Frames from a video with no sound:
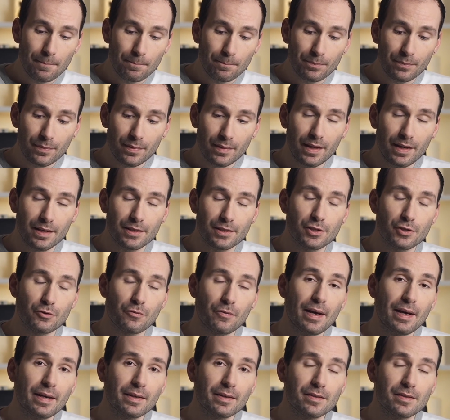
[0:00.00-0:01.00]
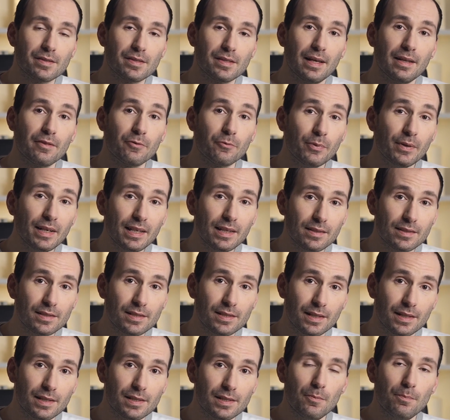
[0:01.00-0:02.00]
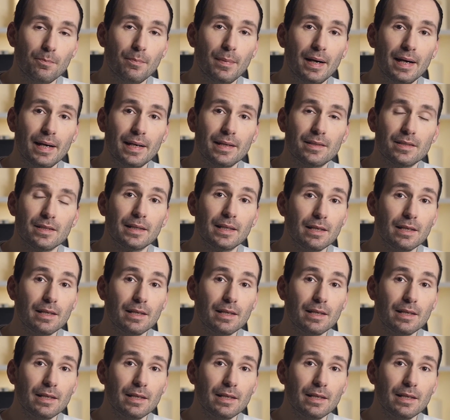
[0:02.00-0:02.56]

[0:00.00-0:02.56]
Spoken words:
their strengths and weaknesses might